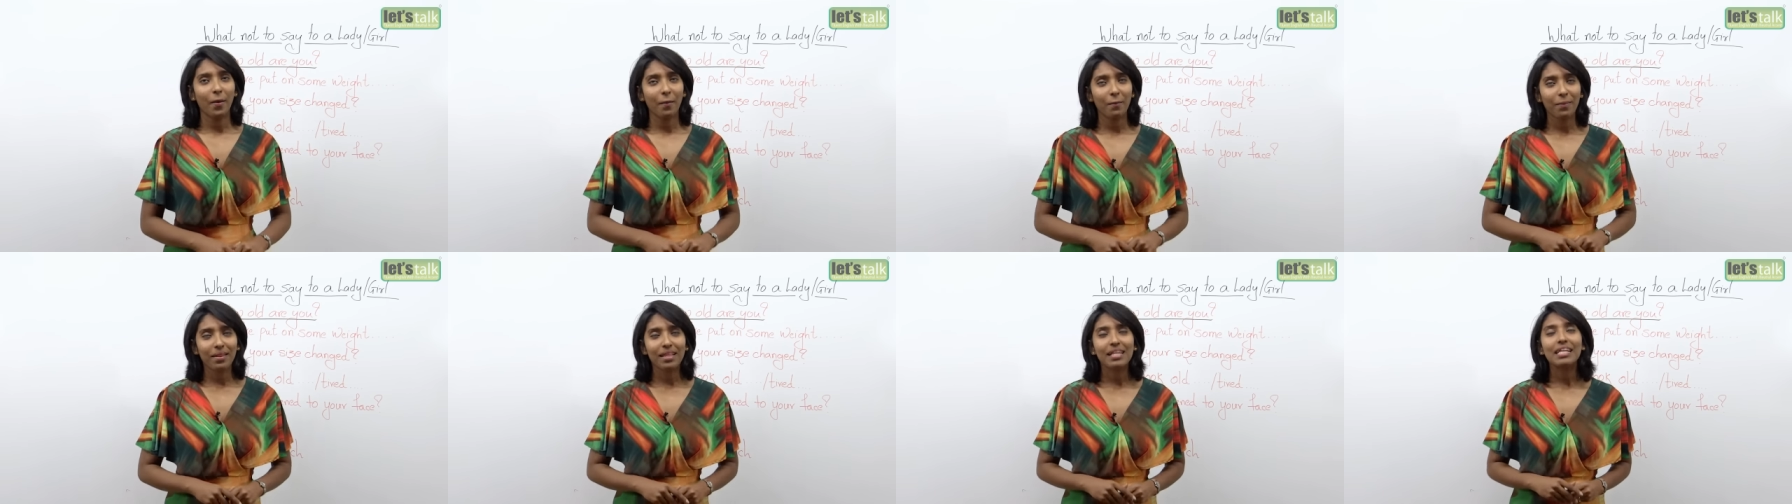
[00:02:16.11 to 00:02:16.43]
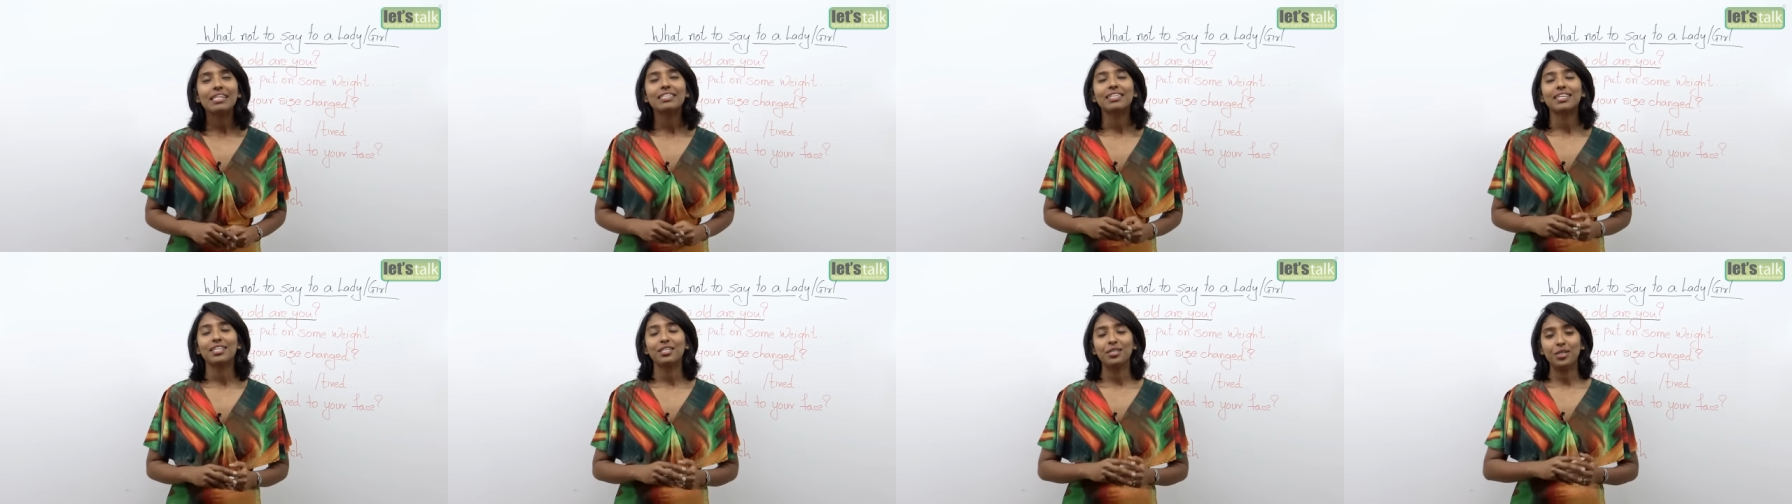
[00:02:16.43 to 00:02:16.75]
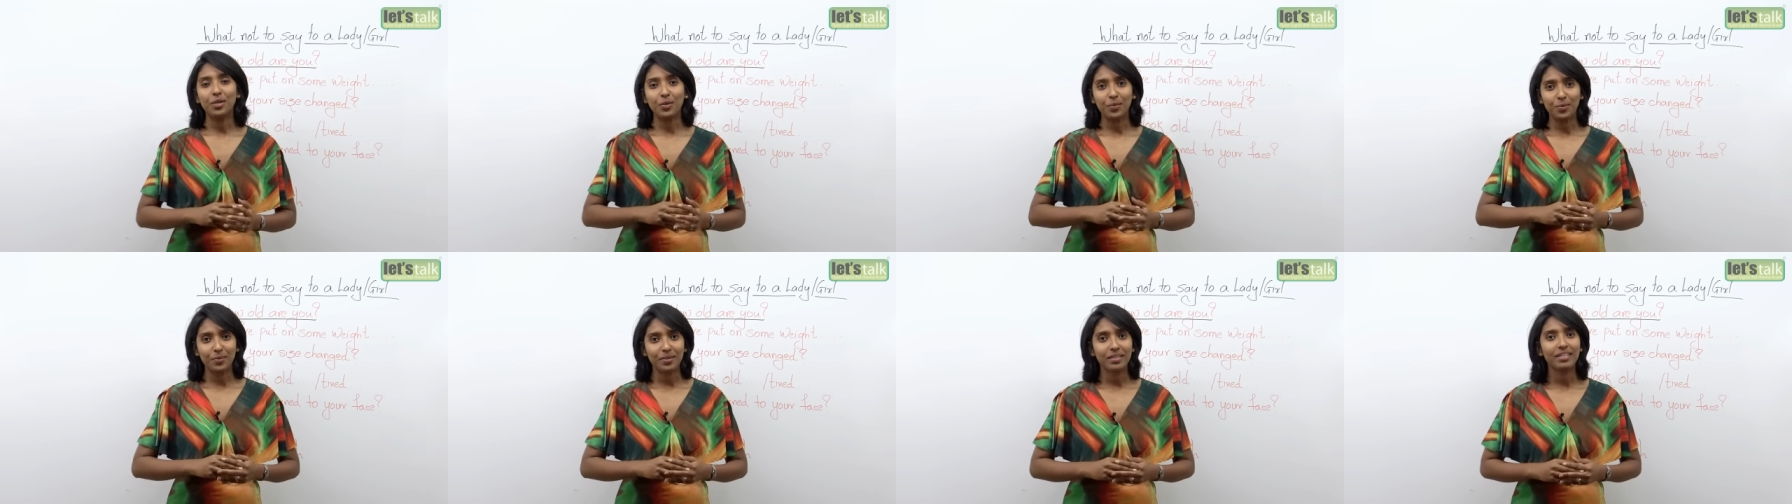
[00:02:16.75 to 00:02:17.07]
But then I said,
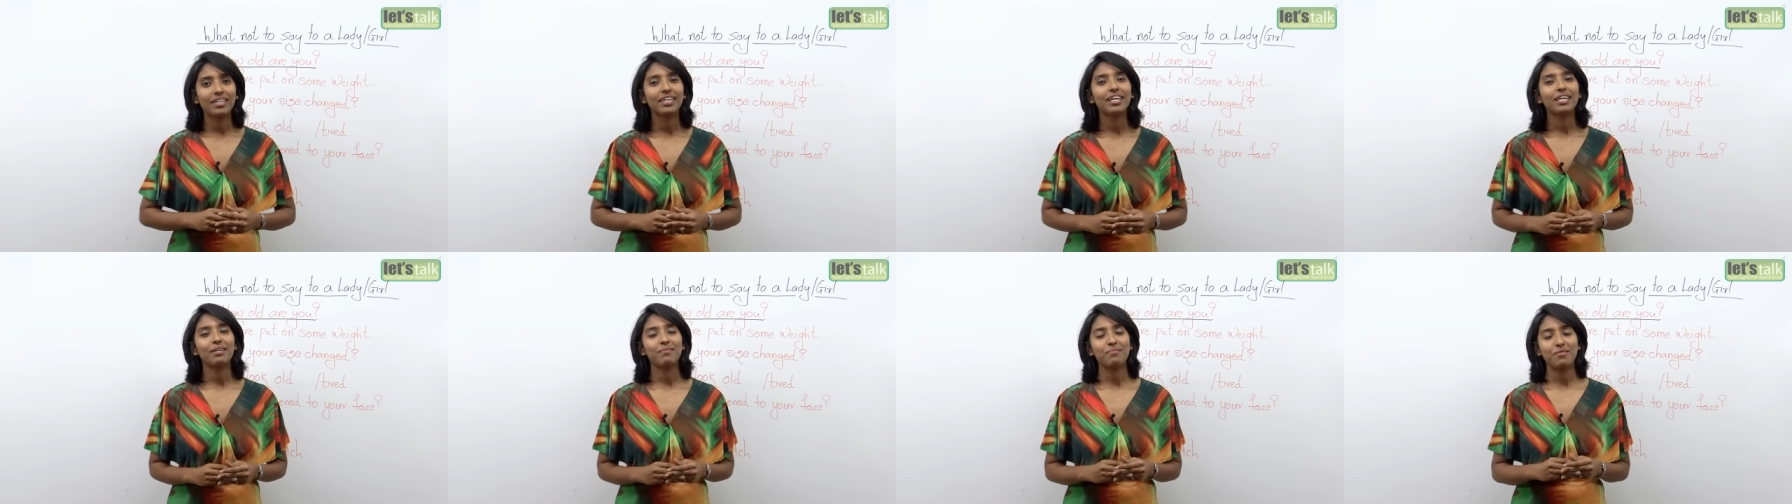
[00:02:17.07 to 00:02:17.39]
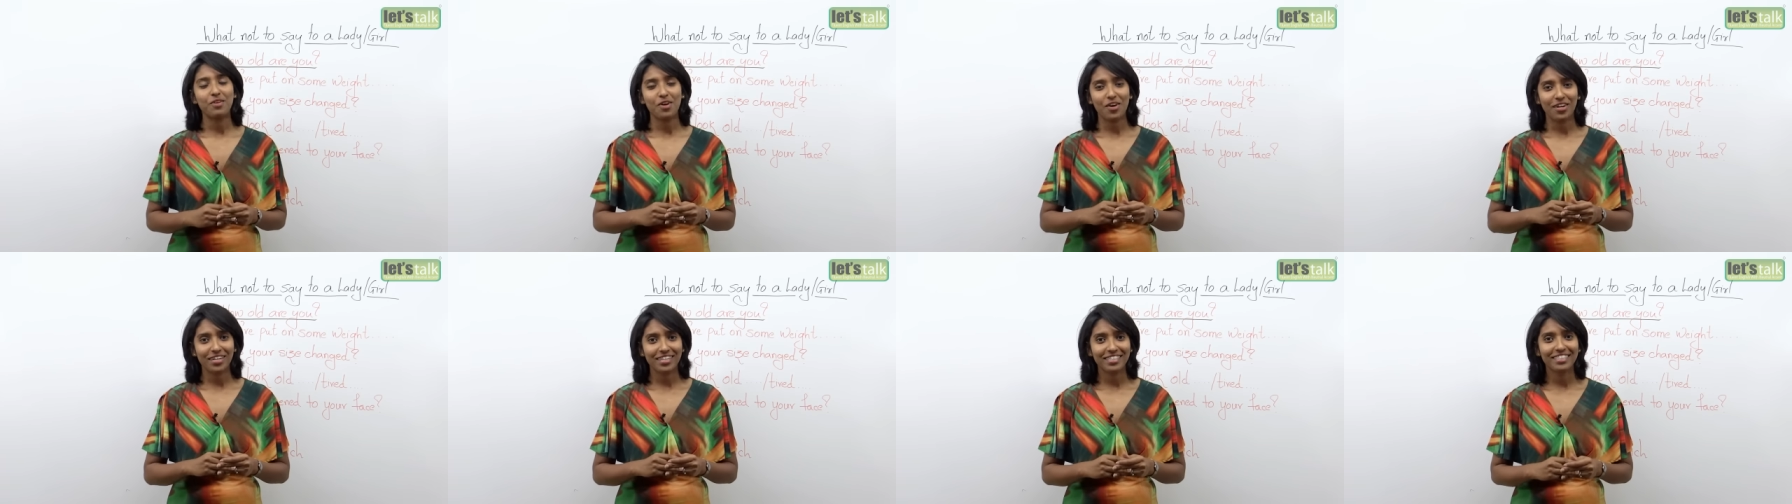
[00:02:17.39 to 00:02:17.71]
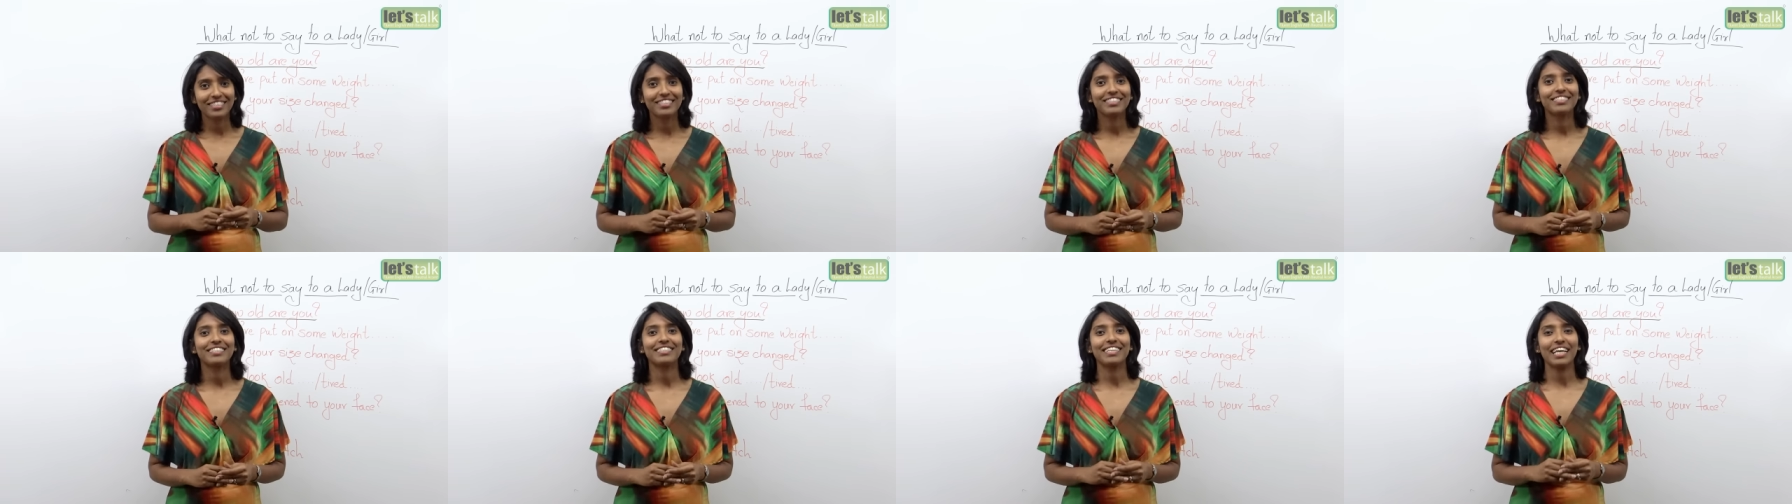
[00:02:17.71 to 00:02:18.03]
no, I'm not.
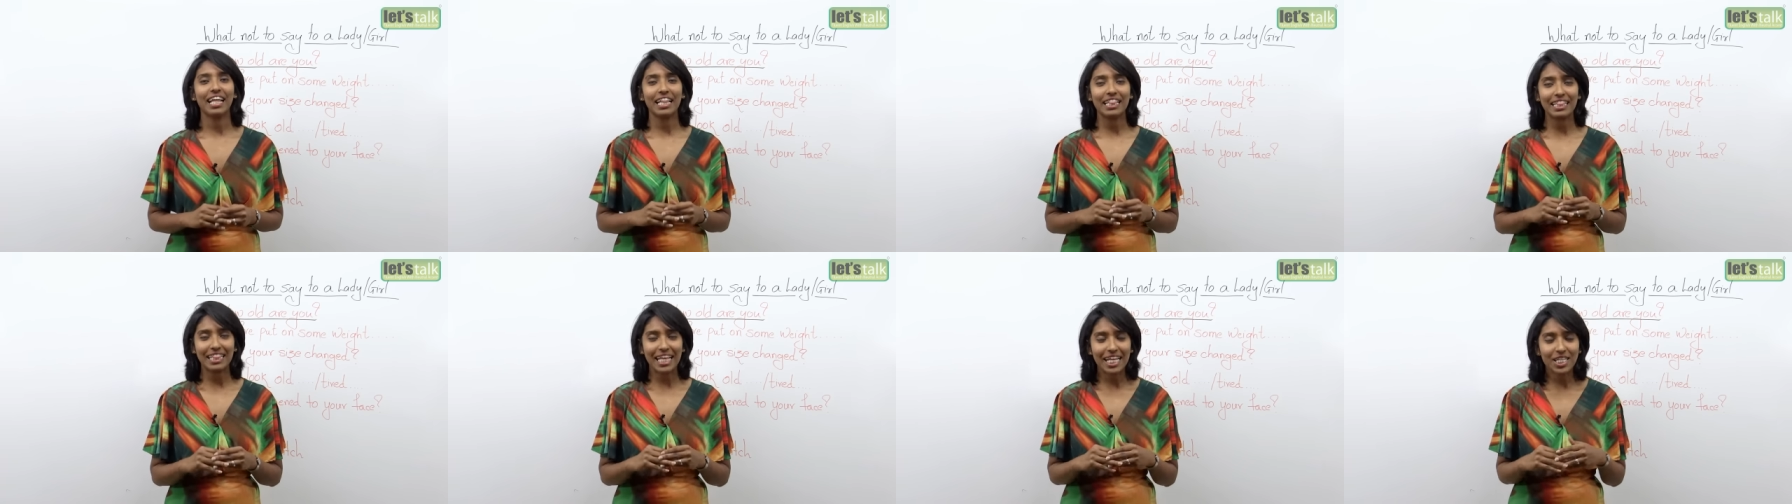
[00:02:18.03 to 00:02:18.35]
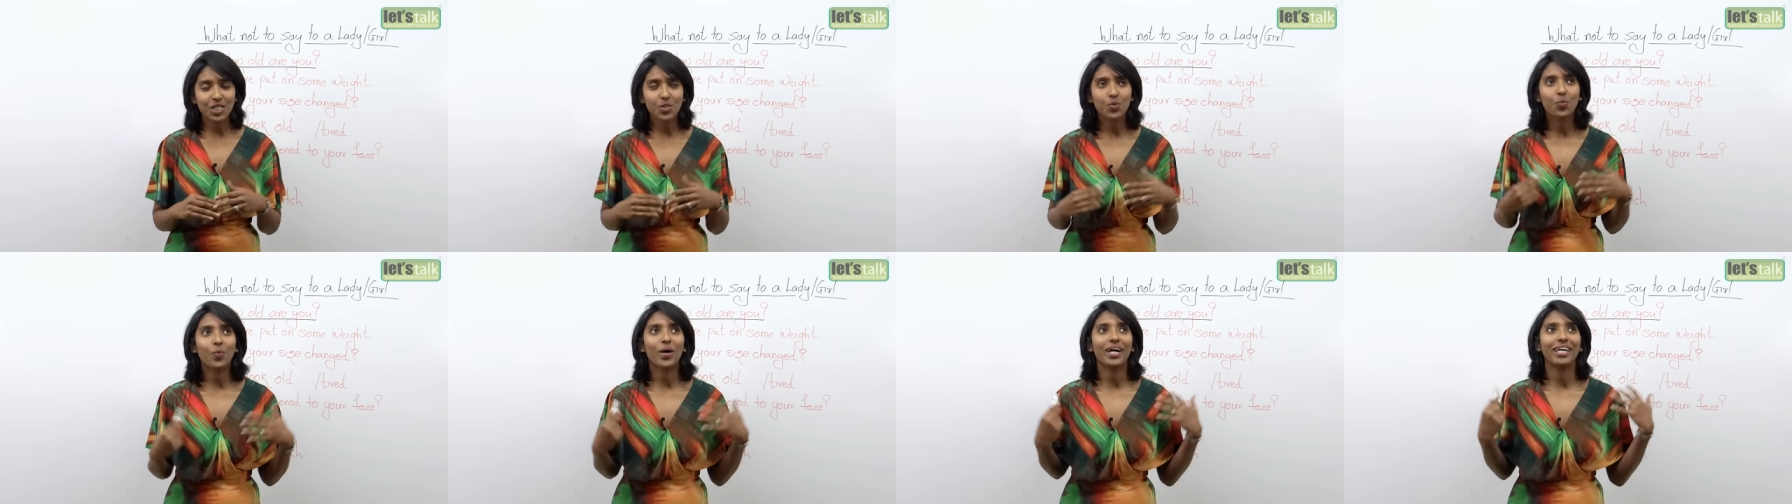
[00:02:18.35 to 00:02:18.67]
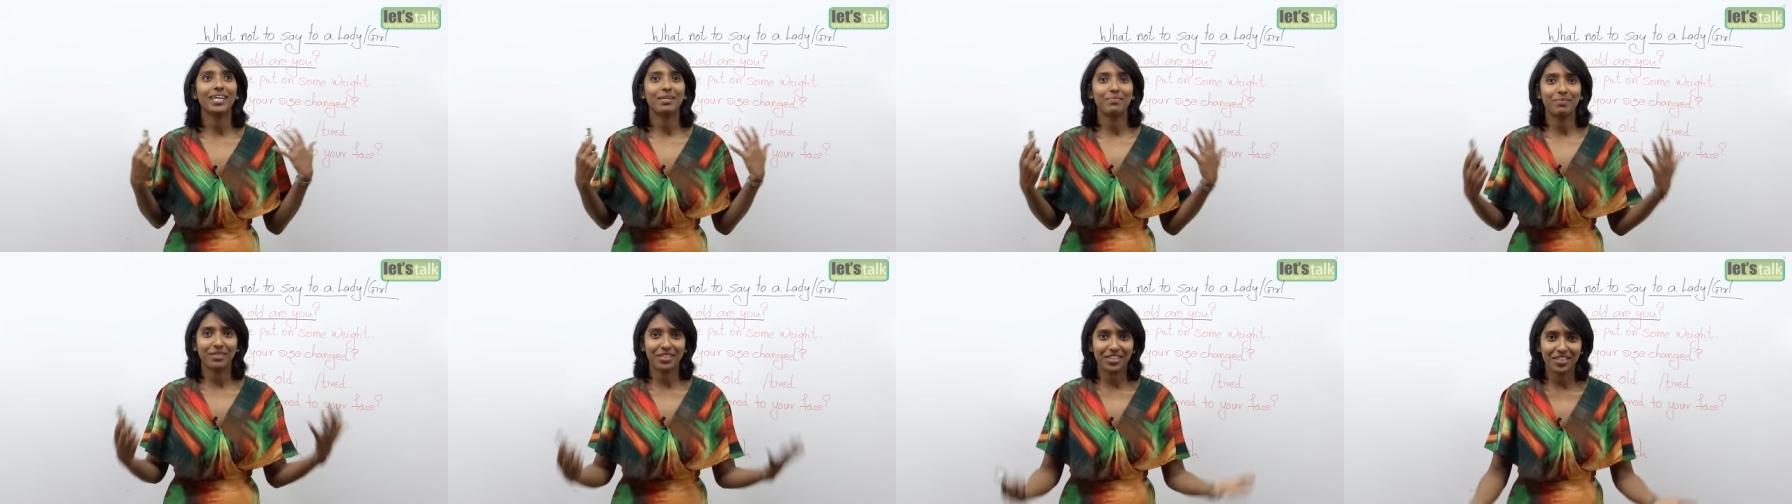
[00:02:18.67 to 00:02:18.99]
Yeah, that's why
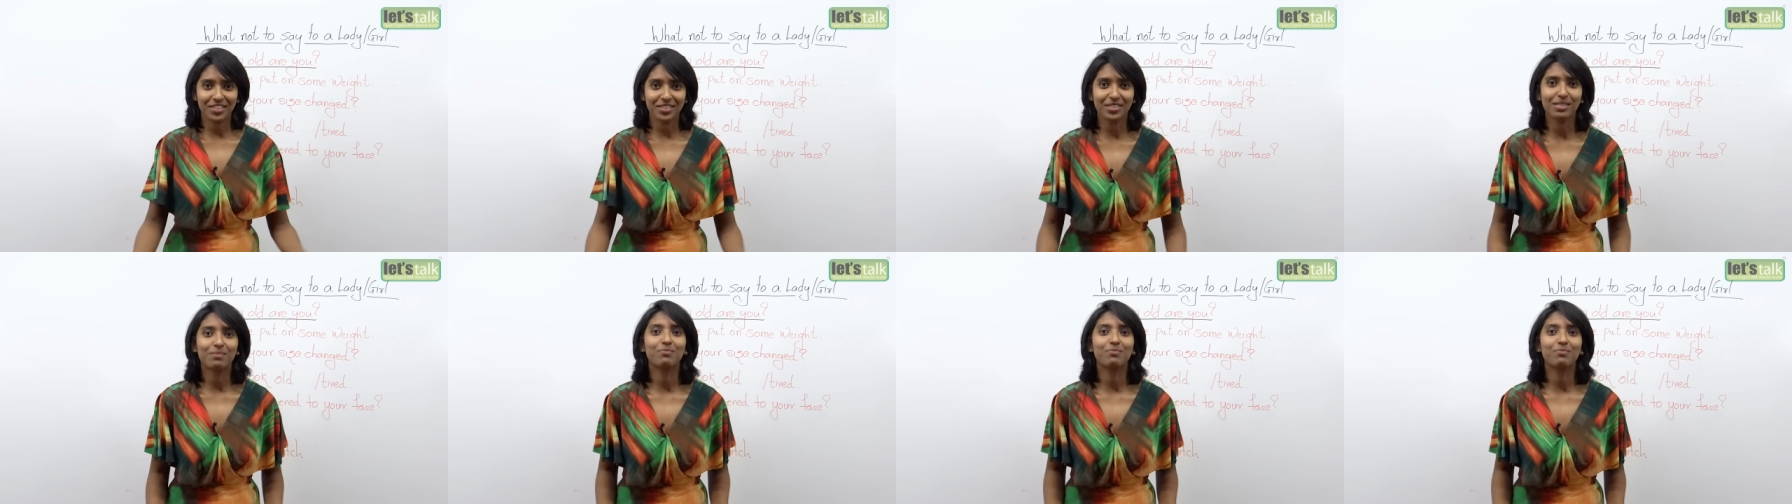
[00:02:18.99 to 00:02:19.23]
I'm here.